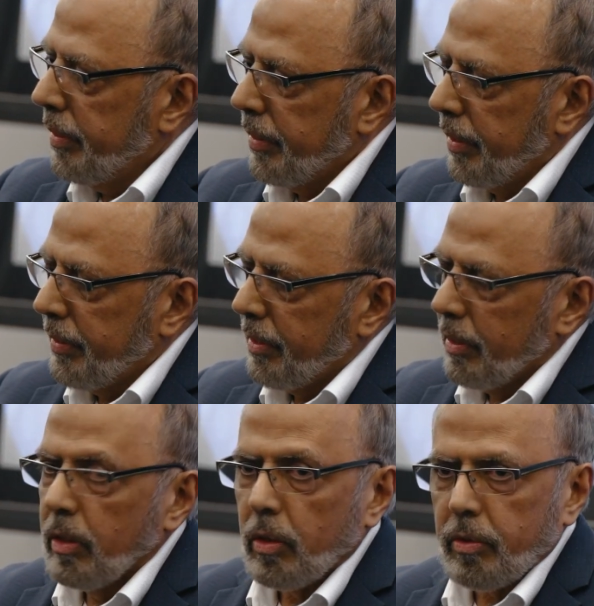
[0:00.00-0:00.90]
then
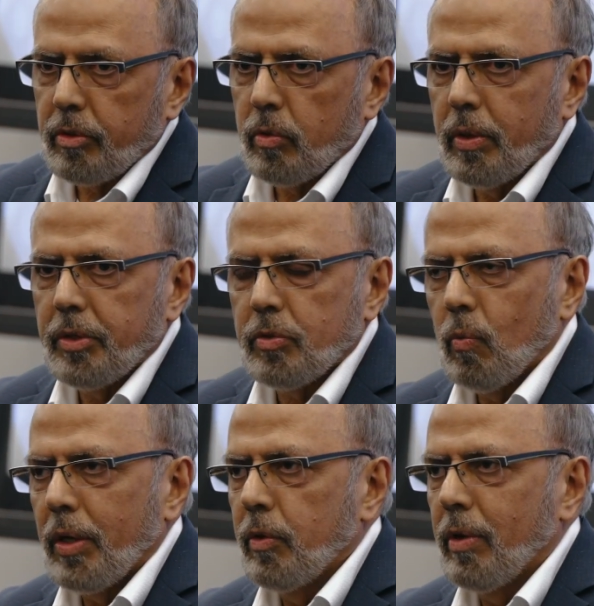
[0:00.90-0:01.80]
look towards
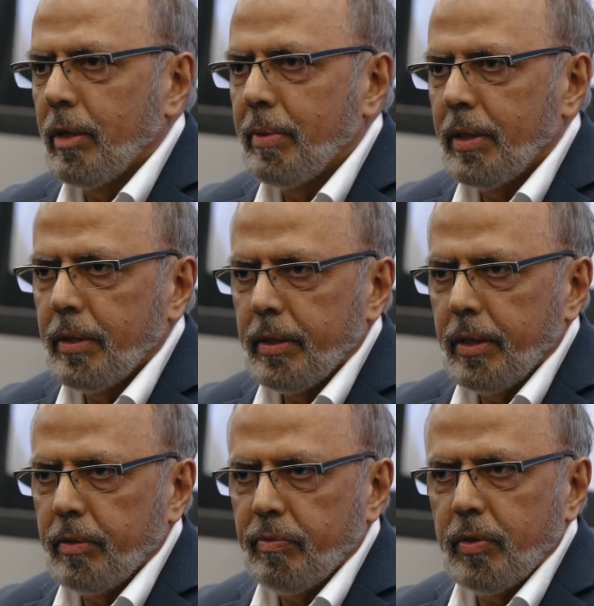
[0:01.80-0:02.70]
what you want to be
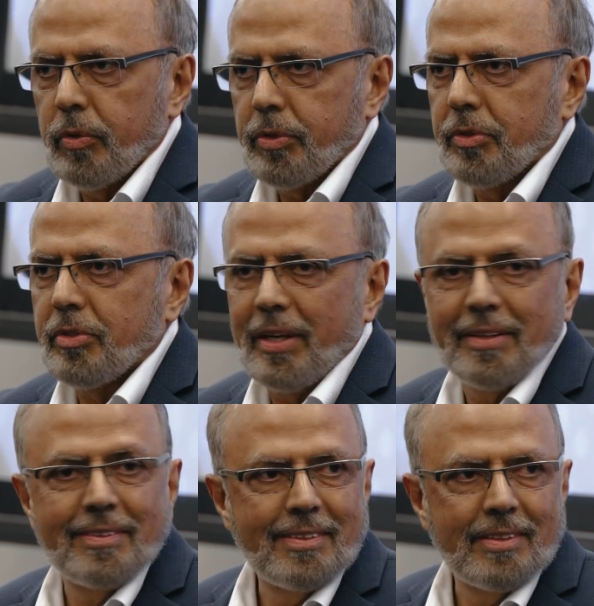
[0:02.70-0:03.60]
at a future
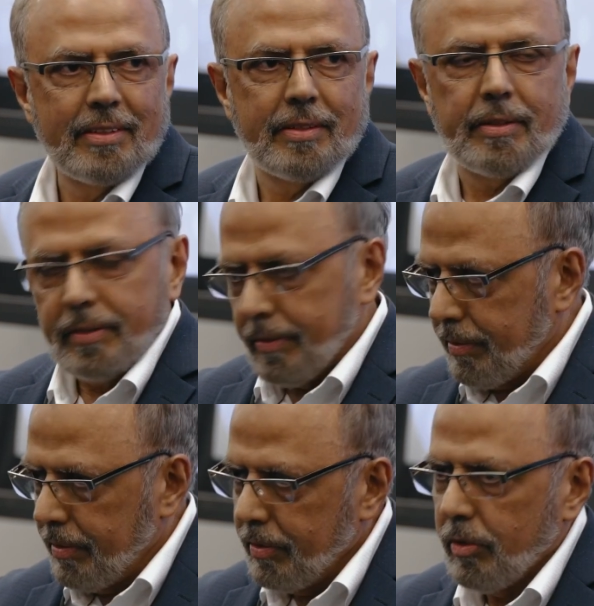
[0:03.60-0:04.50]
state. And
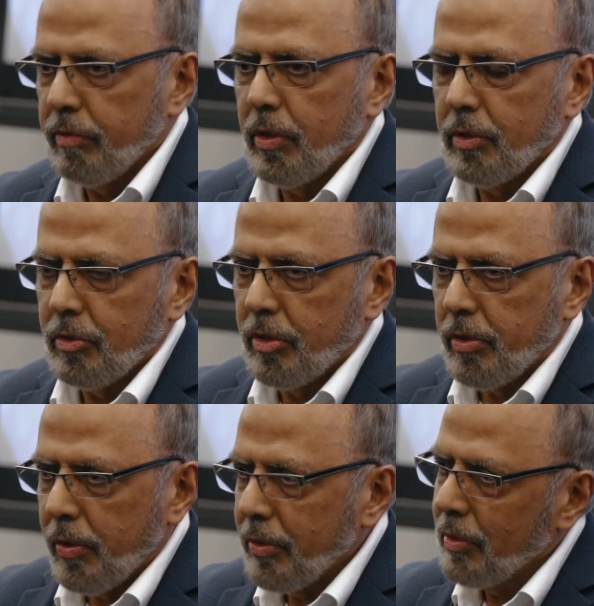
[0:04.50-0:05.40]
so if you're at
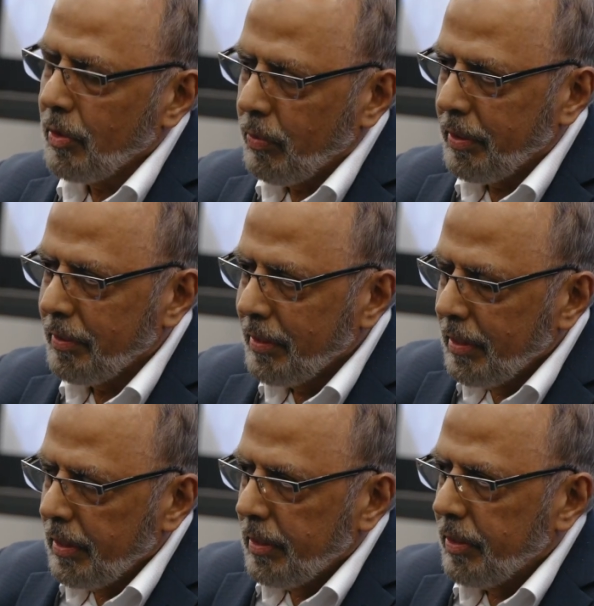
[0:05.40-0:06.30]
0, you want to
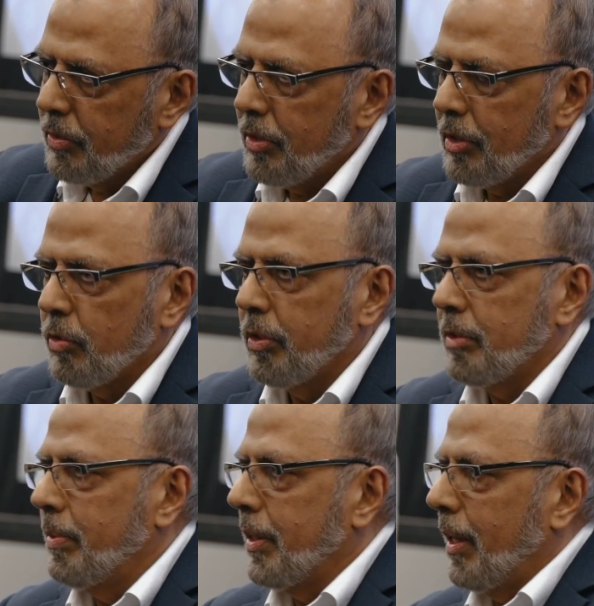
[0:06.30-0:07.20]
seek
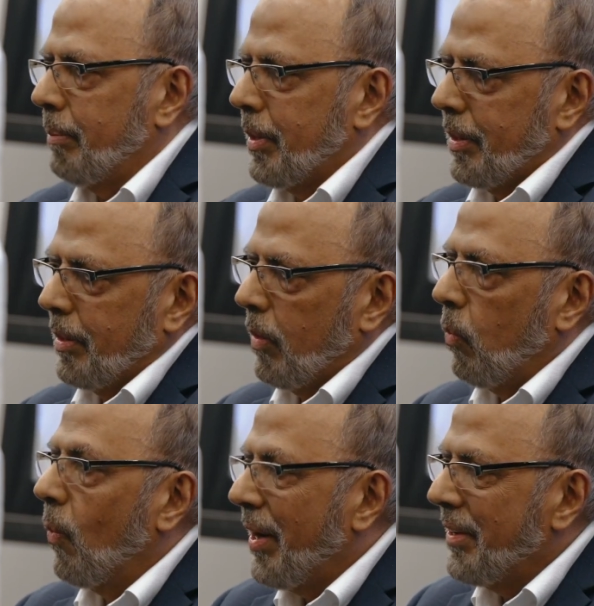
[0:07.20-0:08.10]
towards becoming a
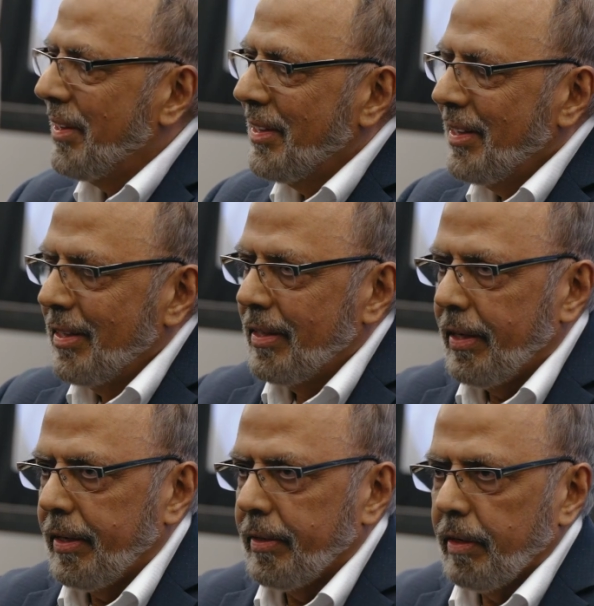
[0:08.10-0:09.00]
1,
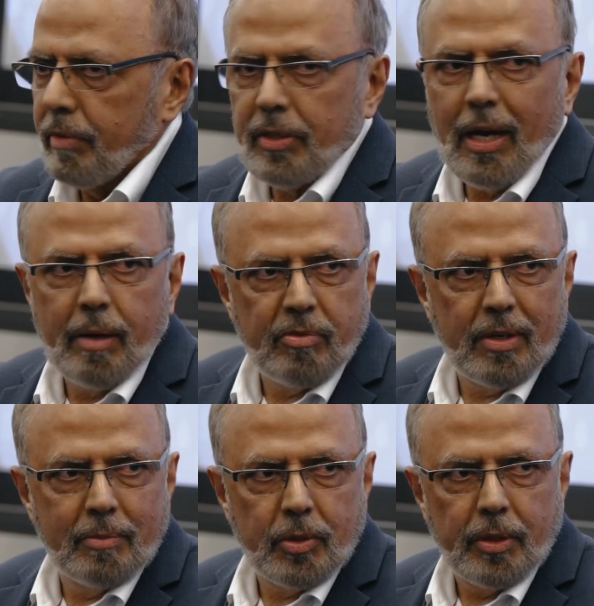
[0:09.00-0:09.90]
give a time
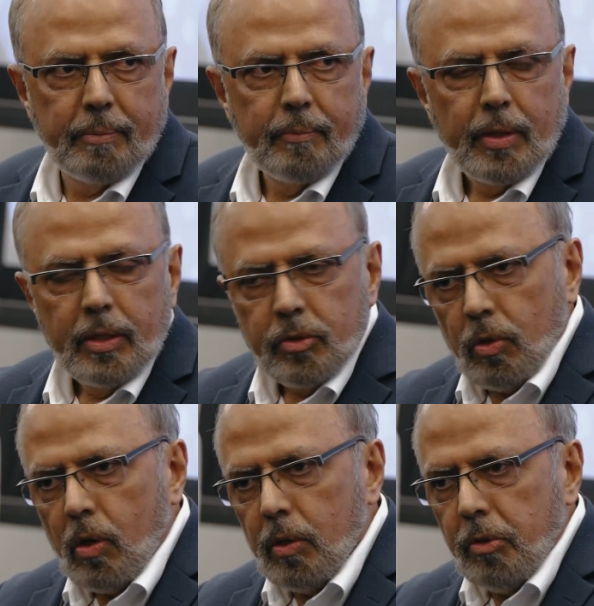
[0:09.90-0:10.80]
frame to it.
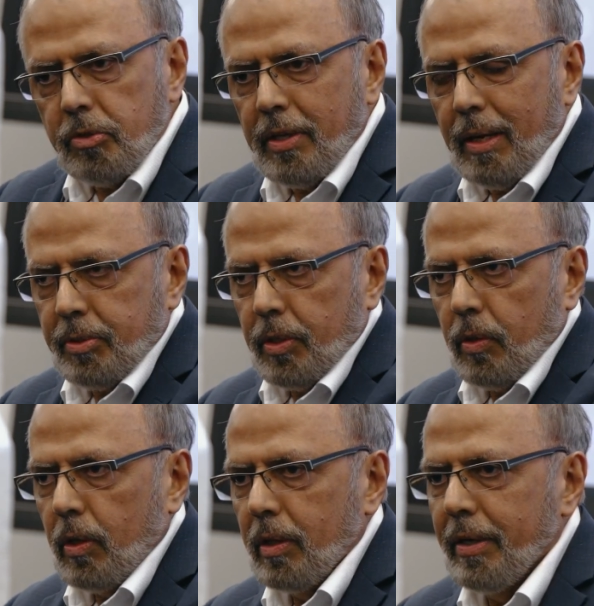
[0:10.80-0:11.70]
So all those steps are
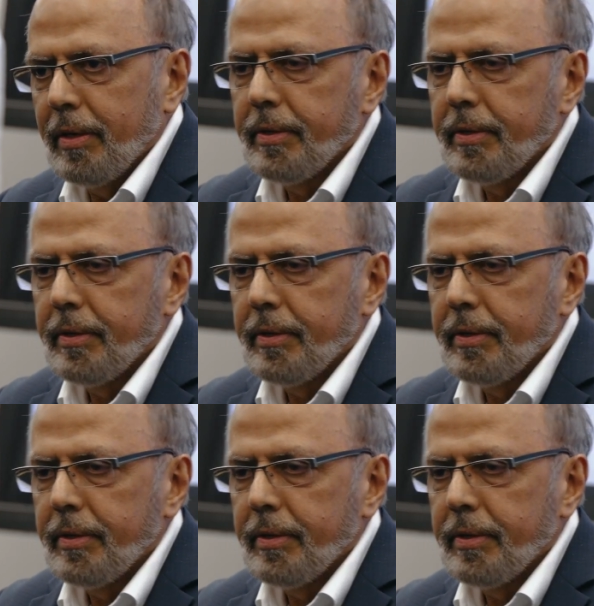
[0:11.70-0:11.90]
all